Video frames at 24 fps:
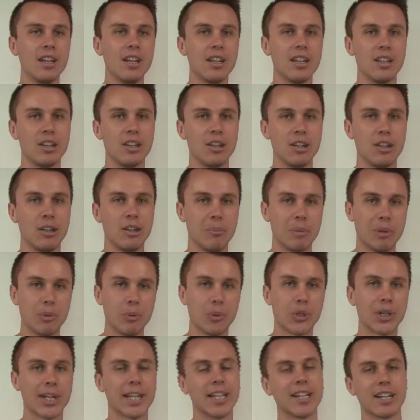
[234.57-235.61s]
you'll be
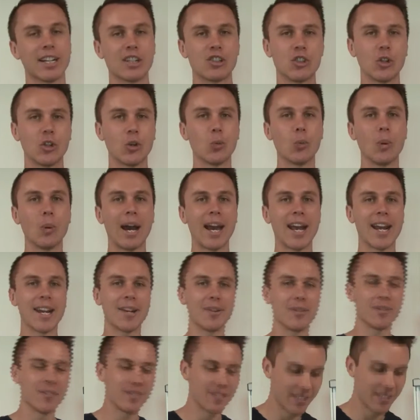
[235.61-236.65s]
walking like John
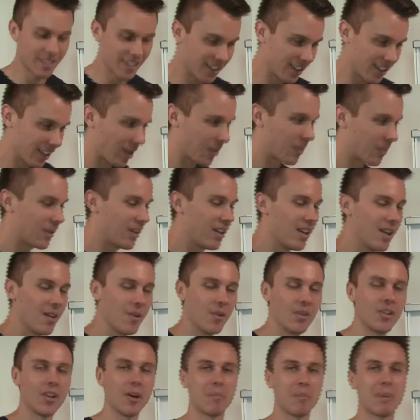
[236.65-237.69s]
Wayne, like
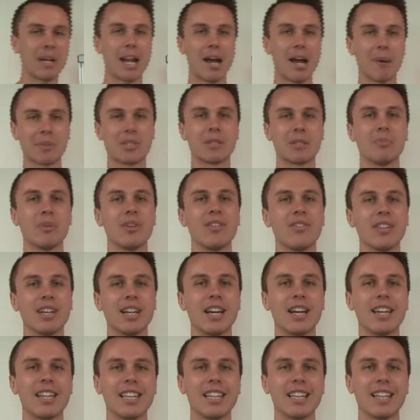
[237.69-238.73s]
not being able to move
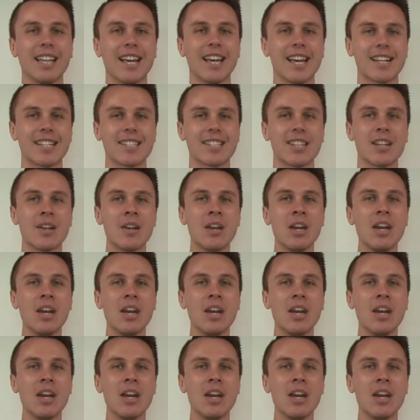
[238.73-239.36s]
your legs.